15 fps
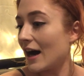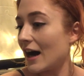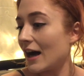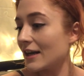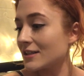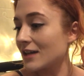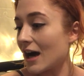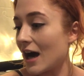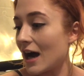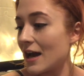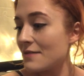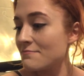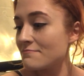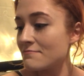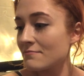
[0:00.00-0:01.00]
And
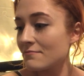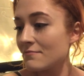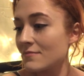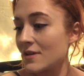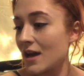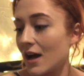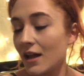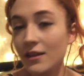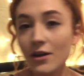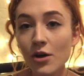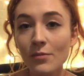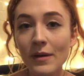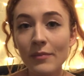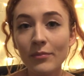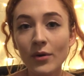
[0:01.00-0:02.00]
I'm a
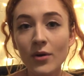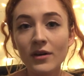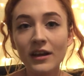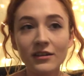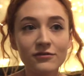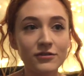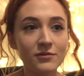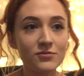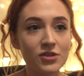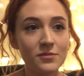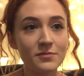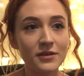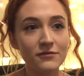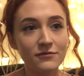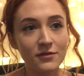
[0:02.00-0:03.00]
little bit broken from
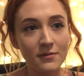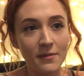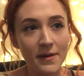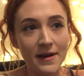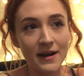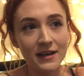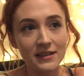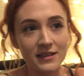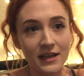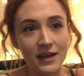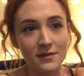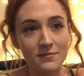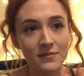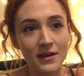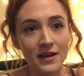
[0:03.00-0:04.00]
jumping from America
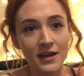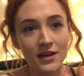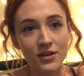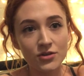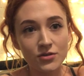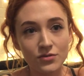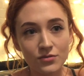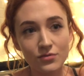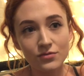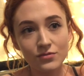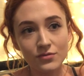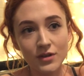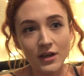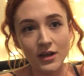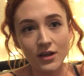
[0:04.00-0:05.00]
time to